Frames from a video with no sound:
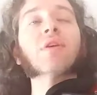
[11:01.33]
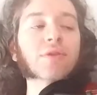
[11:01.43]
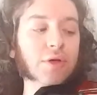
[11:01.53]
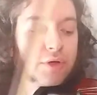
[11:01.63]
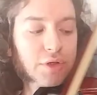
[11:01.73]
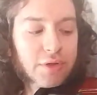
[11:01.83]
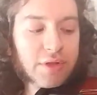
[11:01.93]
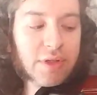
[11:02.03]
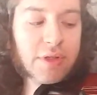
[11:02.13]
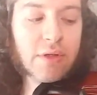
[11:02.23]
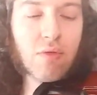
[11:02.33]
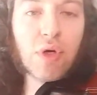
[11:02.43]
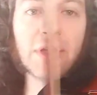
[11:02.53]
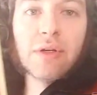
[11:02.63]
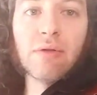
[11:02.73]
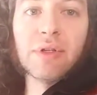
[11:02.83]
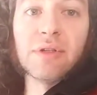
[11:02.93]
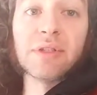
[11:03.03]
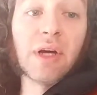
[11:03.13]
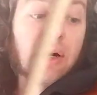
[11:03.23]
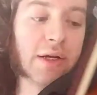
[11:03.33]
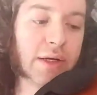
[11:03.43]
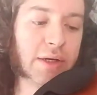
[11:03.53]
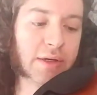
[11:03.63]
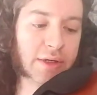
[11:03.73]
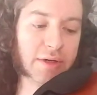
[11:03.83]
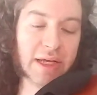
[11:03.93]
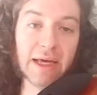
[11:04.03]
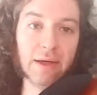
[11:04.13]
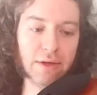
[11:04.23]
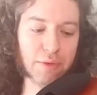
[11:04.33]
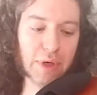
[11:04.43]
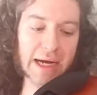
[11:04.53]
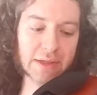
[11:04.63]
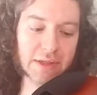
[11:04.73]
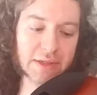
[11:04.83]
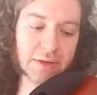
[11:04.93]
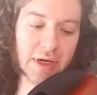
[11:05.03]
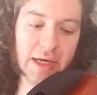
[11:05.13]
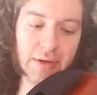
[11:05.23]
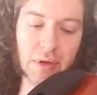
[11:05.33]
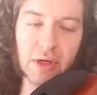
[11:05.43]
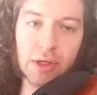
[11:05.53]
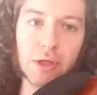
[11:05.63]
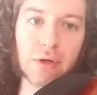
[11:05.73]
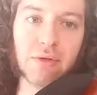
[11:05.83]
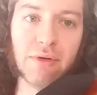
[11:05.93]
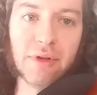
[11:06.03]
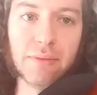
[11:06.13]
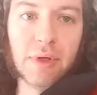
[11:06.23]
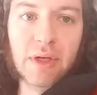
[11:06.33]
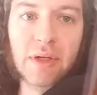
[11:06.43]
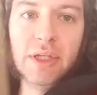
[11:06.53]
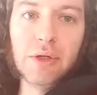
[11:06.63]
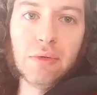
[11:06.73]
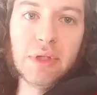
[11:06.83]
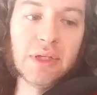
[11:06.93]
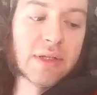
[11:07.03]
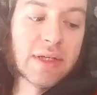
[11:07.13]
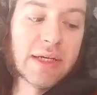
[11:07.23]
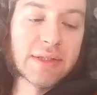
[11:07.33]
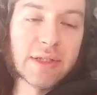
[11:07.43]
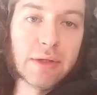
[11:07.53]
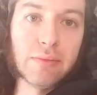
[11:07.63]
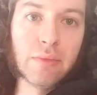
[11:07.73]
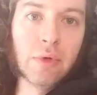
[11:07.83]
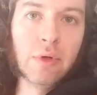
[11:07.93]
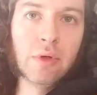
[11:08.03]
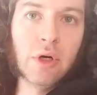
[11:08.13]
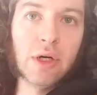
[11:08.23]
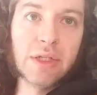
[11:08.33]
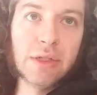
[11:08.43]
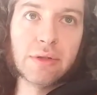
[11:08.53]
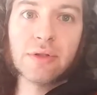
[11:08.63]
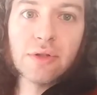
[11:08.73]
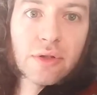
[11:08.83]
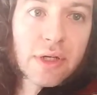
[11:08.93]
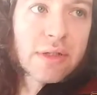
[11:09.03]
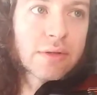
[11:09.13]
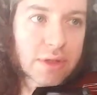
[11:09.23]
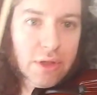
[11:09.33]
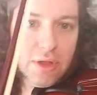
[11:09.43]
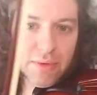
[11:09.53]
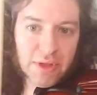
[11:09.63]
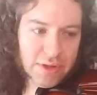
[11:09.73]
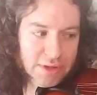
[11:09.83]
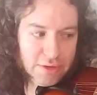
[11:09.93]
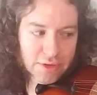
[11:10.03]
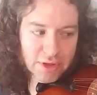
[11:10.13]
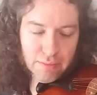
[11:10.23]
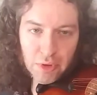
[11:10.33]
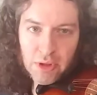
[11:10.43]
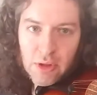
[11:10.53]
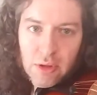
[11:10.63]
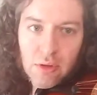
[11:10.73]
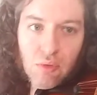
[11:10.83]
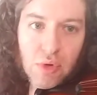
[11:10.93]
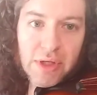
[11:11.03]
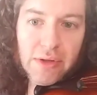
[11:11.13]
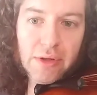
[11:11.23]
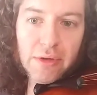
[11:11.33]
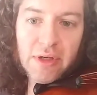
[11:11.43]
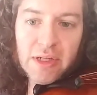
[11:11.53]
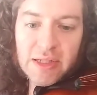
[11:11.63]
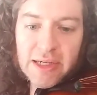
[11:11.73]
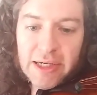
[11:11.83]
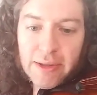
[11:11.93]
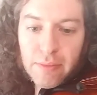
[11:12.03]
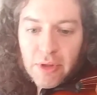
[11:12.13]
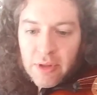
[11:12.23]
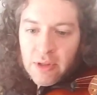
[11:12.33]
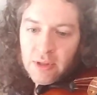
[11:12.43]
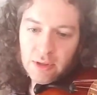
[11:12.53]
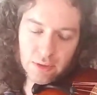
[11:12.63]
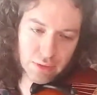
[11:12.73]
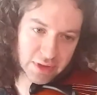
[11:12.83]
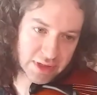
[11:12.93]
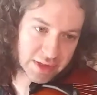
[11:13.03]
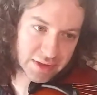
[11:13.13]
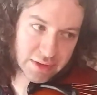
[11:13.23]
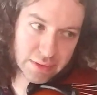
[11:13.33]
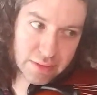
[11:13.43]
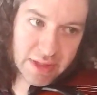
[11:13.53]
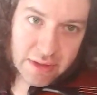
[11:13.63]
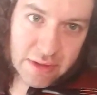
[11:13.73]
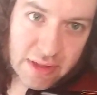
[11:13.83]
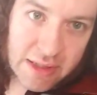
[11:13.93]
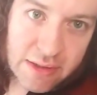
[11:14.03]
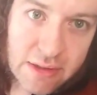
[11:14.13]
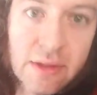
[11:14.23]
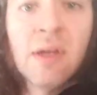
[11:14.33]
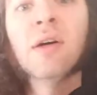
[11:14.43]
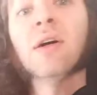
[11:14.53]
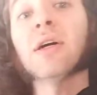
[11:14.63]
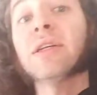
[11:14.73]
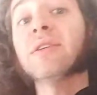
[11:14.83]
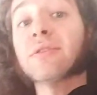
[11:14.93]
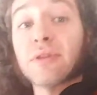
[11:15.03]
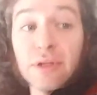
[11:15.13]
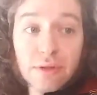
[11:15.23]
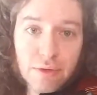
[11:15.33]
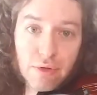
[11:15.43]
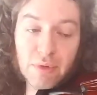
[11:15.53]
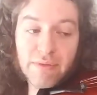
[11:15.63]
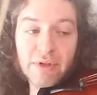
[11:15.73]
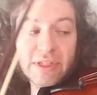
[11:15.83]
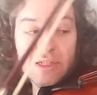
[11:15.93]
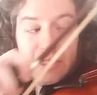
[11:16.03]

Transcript: so you'll when you're when you're starting your day, your practice, you kind of want to go over them equally to get some on each string. So I'm gonna just do some one note at a time coordination exercises on each string to warm up for a second